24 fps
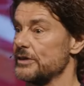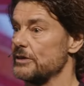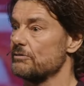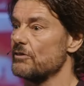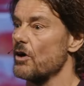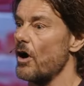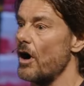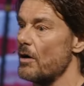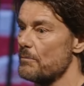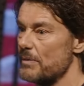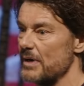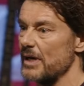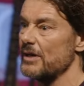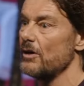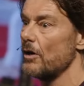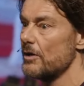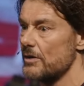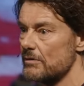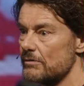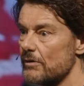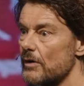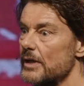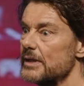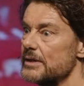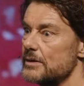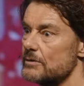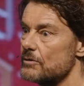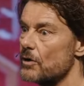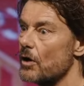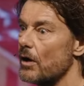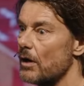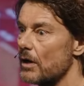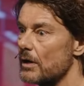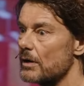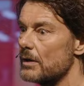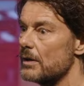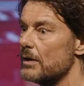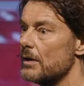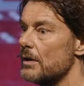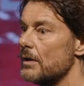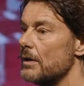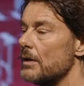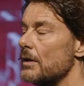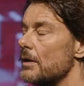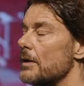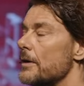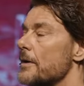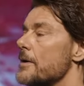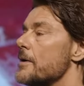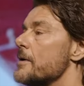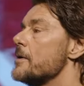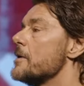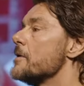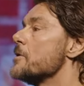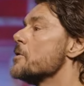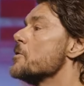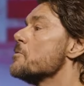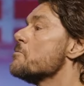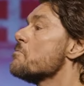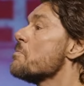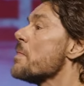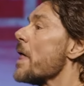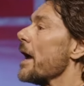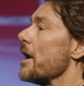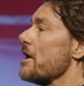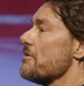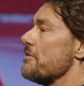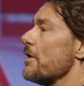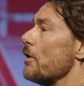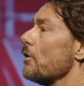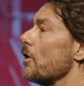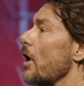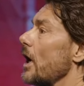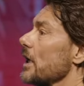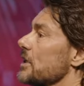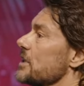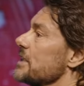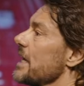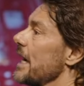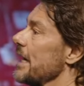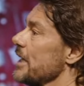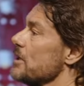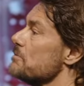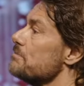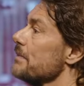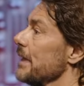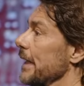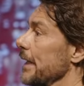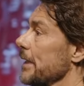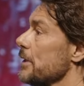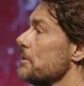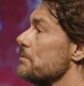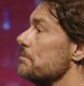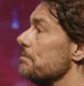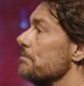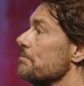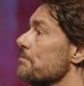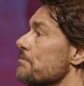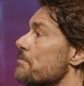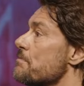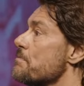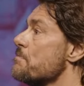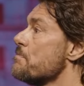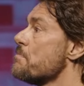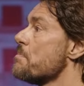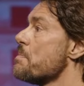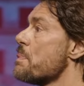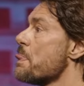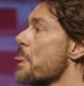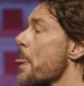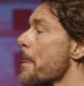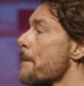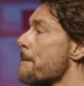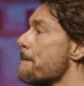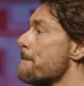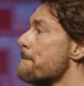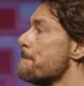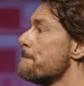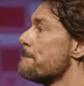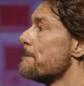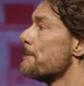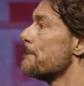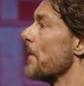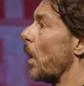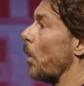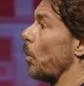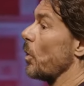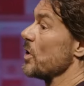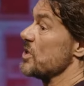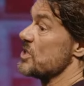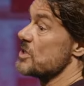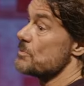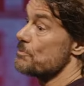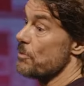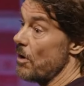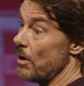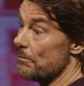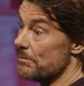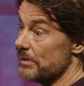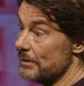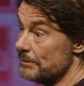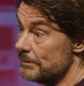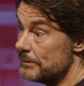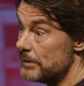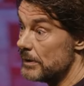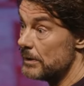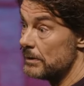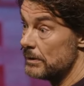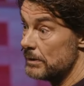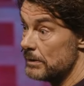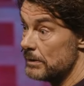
voice of God, but I know the voice of God. And I felt God say to me, what's your problem?